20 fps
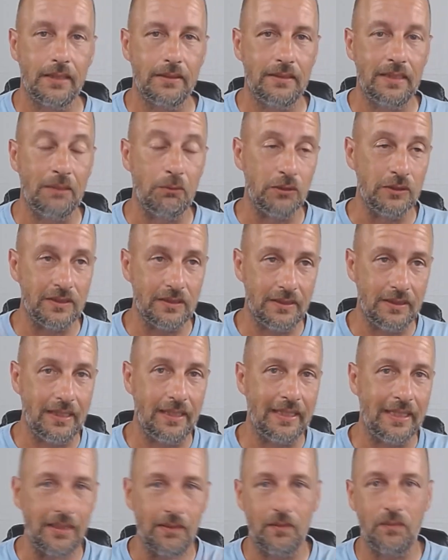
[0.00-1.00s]
it was
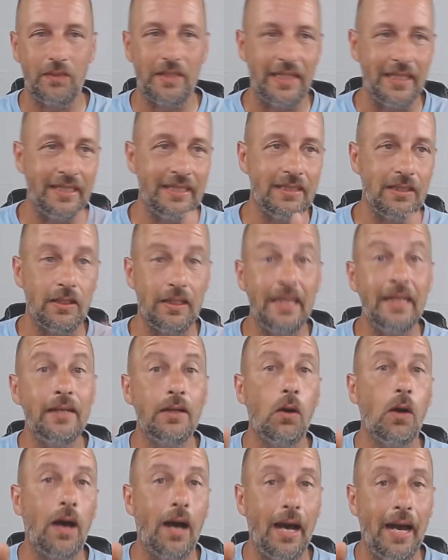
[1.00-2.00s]
in
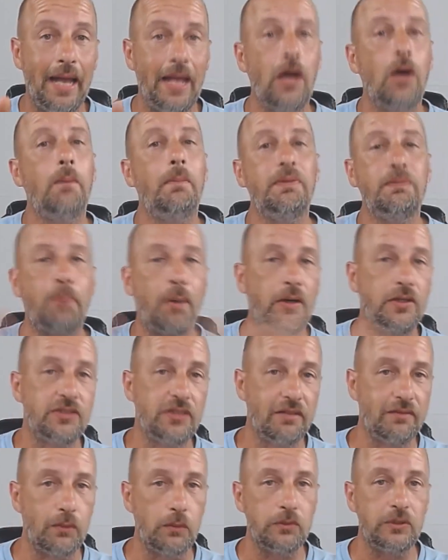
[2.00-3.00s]
Ohio, but parts
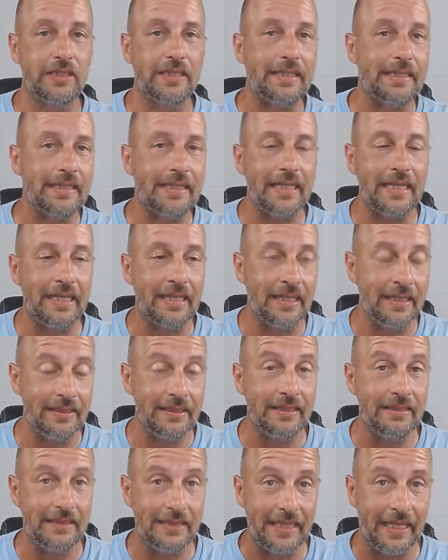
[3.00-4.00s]
of it was in
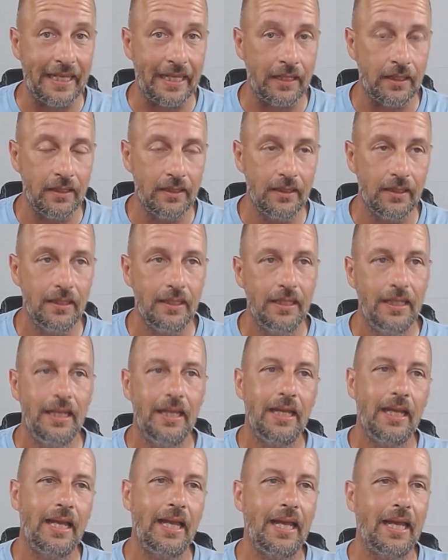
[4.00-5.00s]
Indiana.
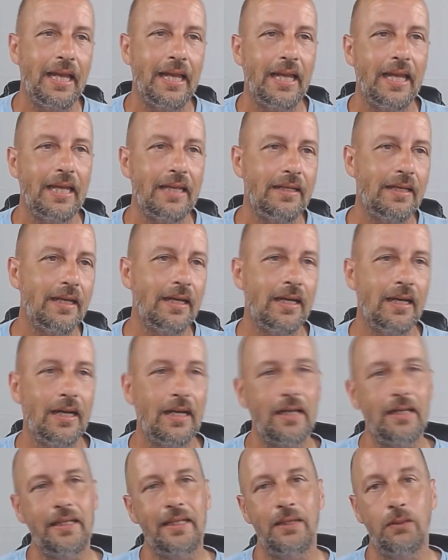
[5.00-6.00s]
And
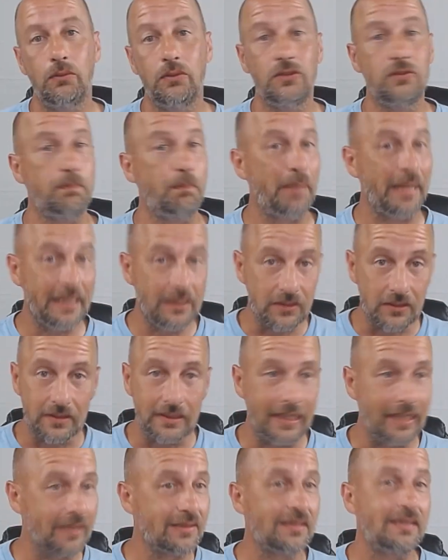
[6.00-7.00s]
it was
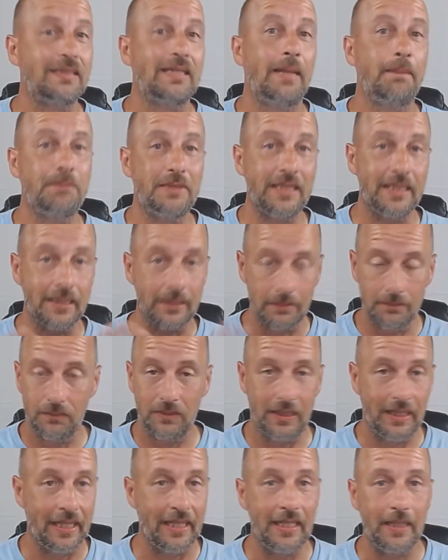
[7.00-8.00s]
basically accepting
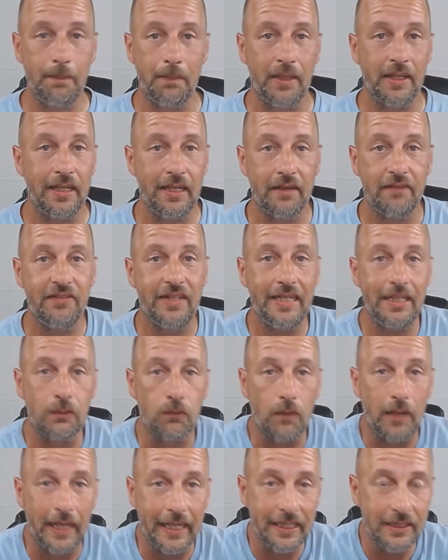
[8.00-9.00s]
anybody of any
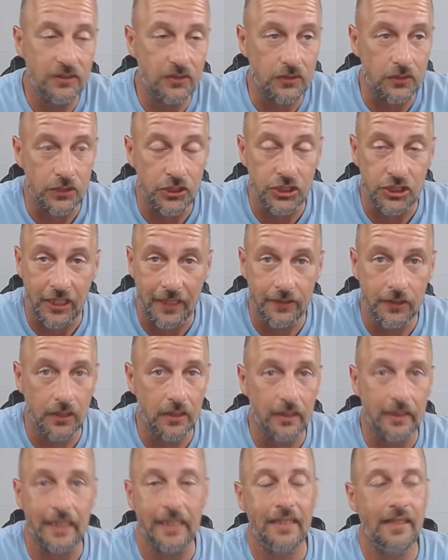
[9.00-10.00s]
race or
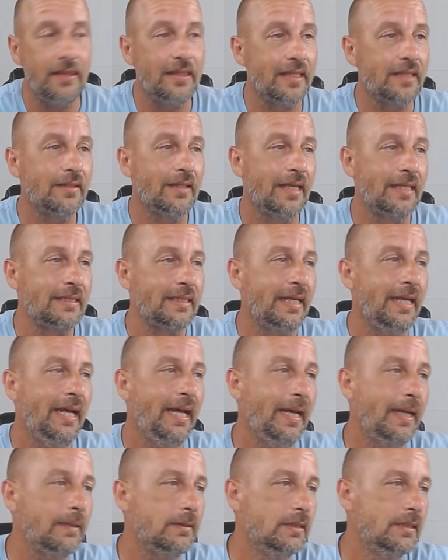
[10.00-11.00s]
gender or anything like
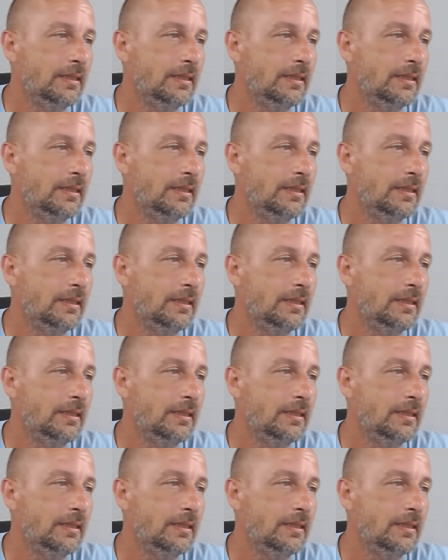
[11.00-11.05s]
that.